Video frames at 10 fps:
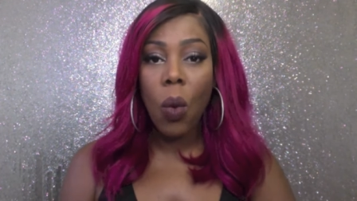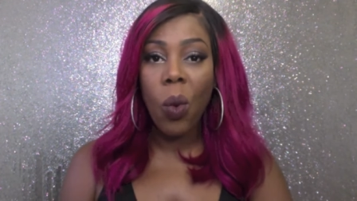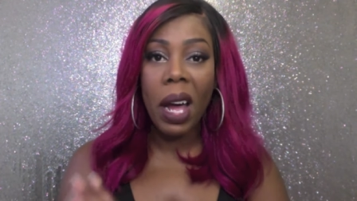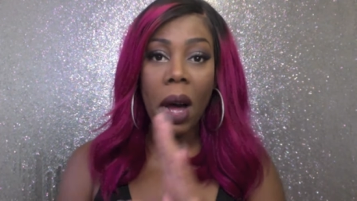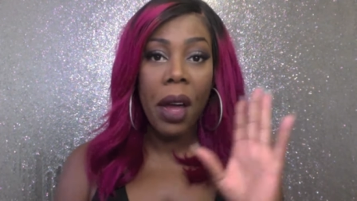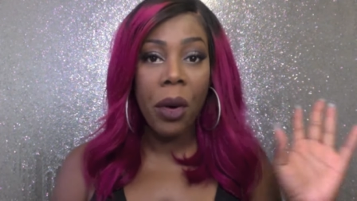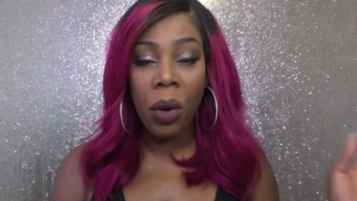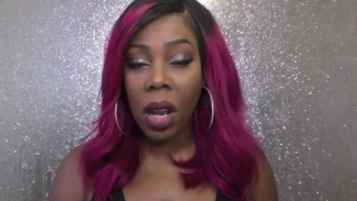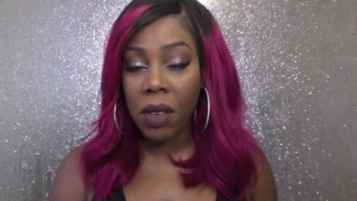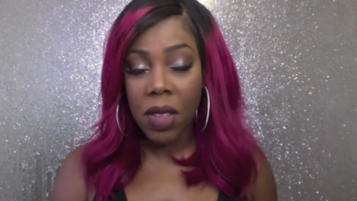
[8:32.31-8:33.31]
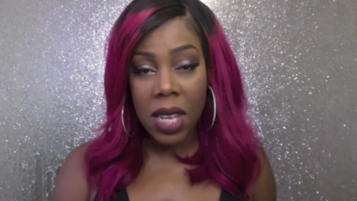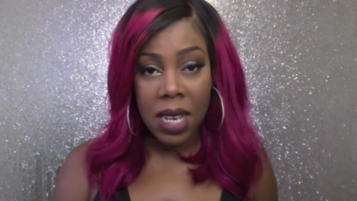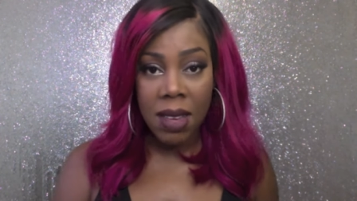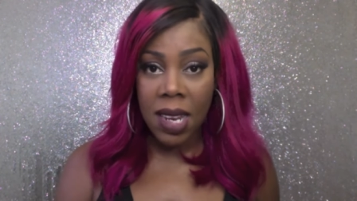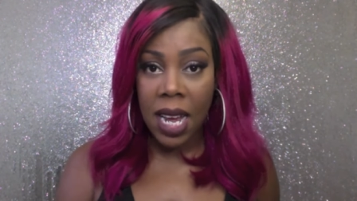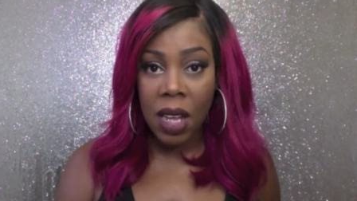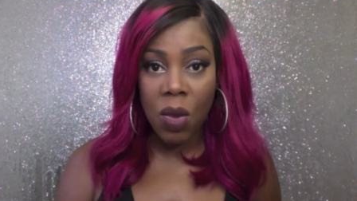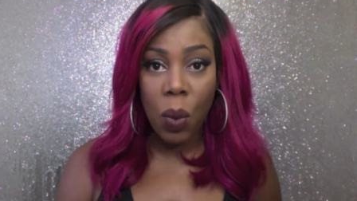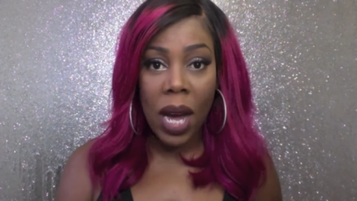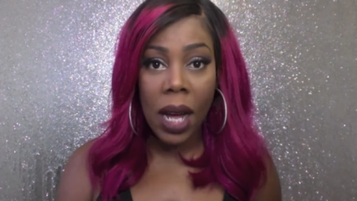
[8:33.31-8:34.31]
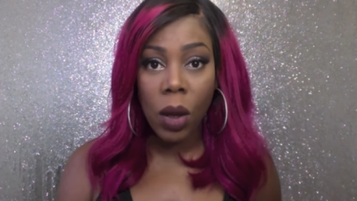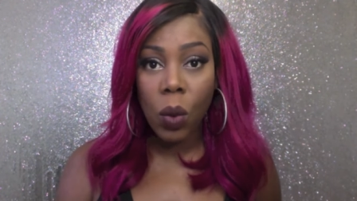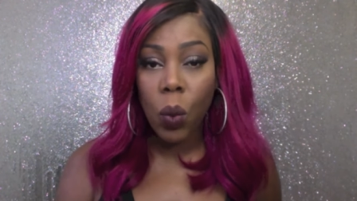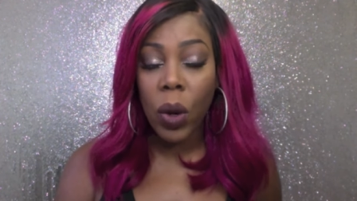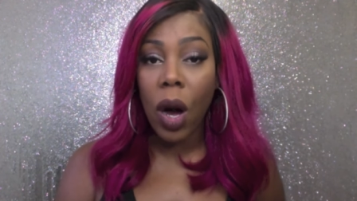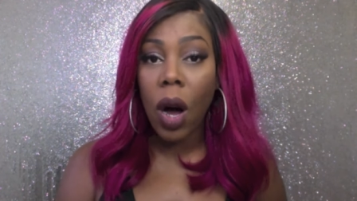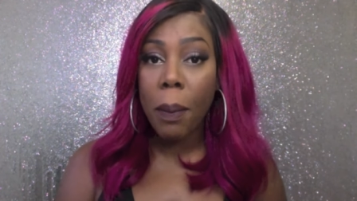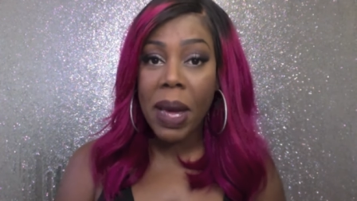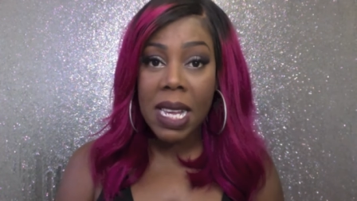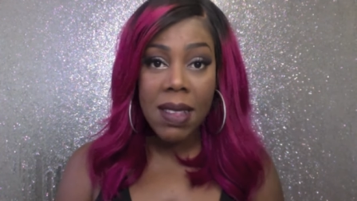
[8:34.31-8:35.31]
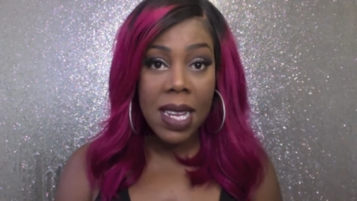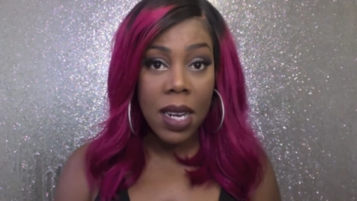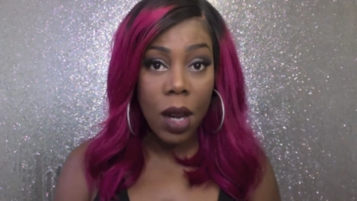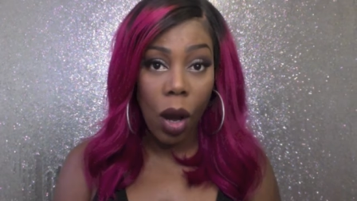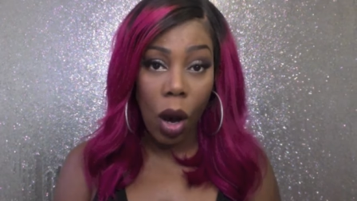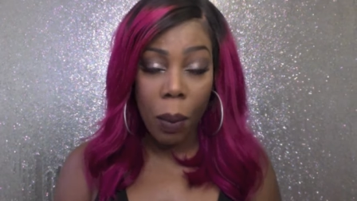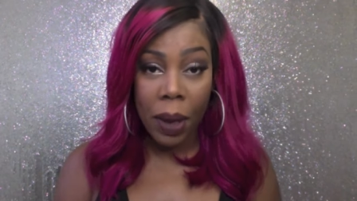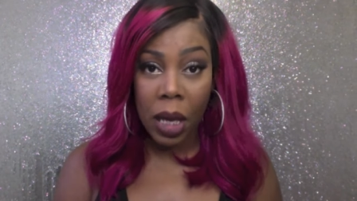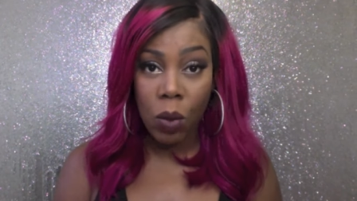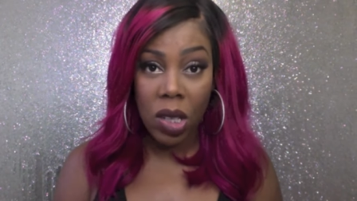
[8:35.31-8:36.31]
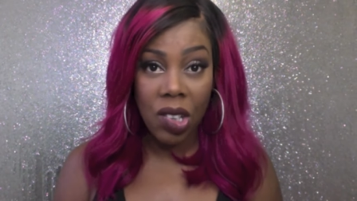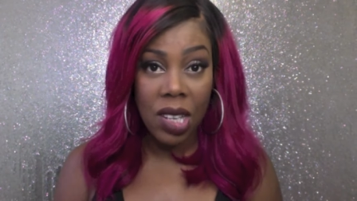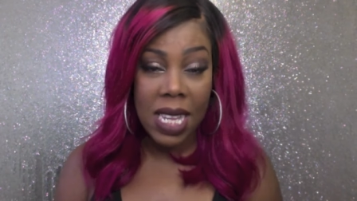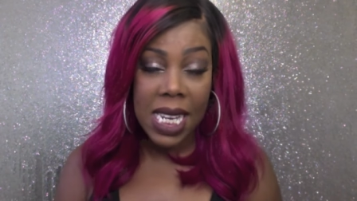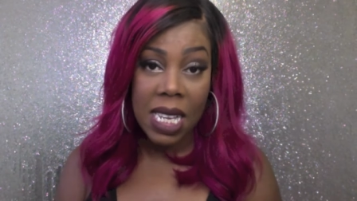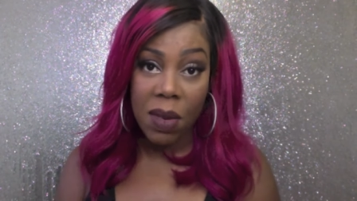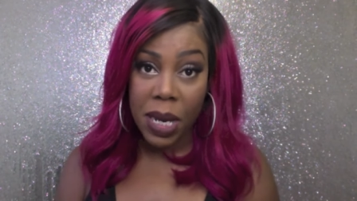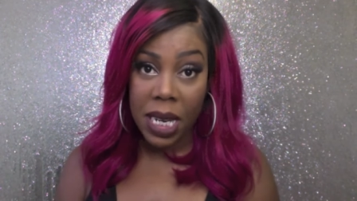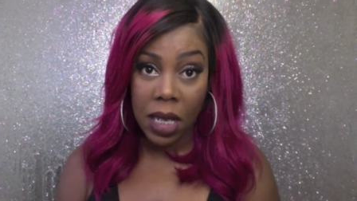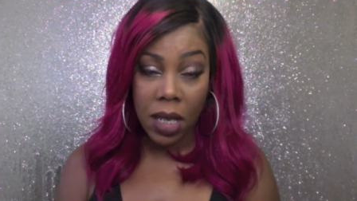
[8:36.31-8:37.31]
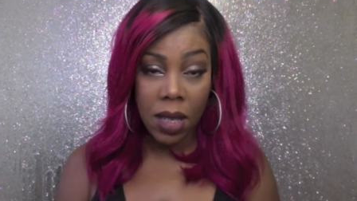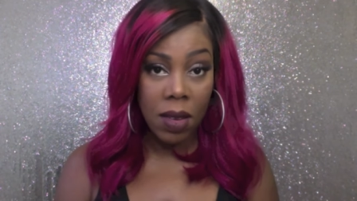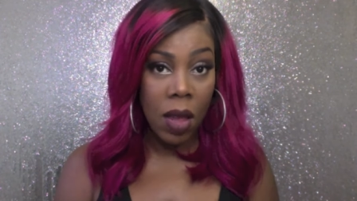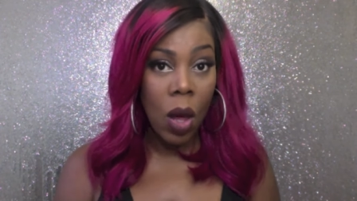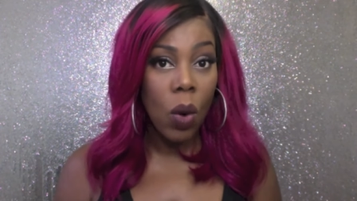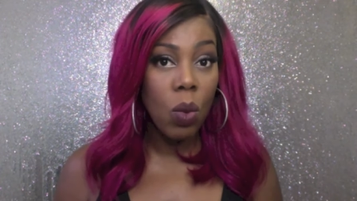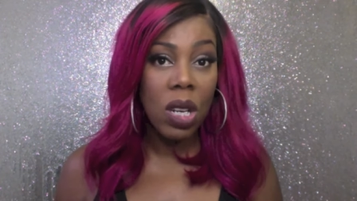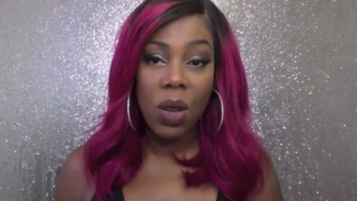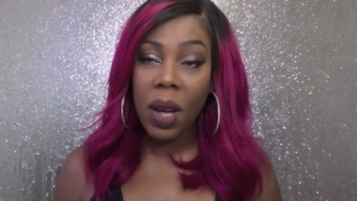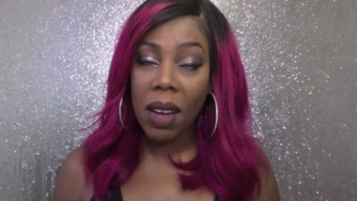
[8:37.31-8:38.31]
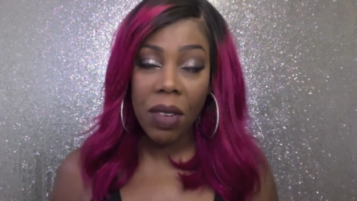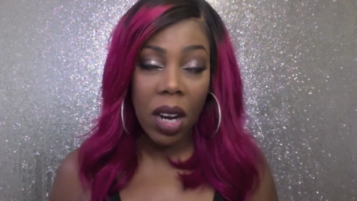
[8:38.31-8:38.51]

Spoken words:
We're all over the internet as well. We are based in Derby, which is East Midlands. We do have